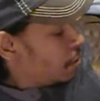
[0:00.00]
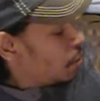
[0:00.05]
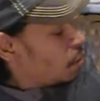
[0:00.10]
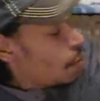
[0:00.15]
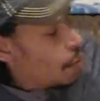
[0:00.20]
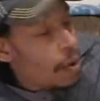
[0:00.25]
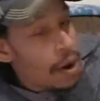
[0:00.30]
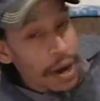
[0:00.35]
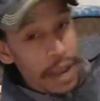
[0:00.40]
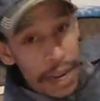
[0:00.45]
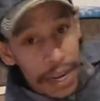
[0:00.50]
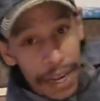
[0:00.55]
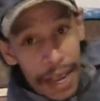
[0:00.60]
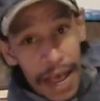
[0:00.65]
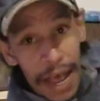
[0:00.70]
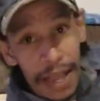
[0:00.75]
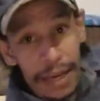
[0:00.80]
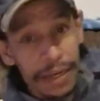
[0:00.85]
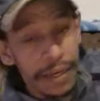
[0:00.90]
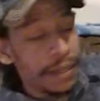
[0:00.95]
what I
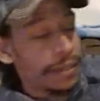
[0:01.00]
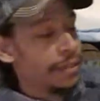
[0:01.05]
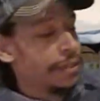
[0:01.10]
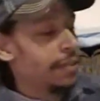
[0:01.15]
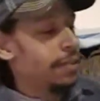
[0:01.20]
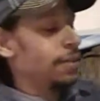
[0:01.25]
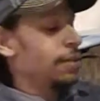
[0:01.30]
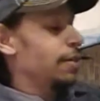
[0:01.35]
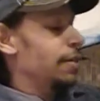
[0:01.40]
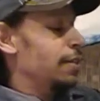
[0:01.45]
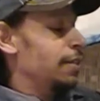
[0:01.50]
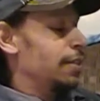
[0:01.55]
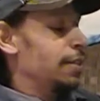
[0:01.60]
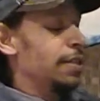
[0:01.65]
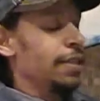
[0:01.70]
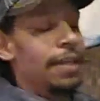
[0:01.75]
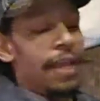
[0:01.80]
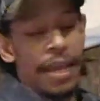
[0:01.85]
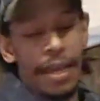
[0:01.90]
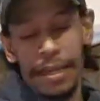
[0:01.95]
got
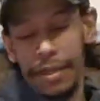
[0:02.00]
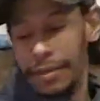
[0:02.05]
today.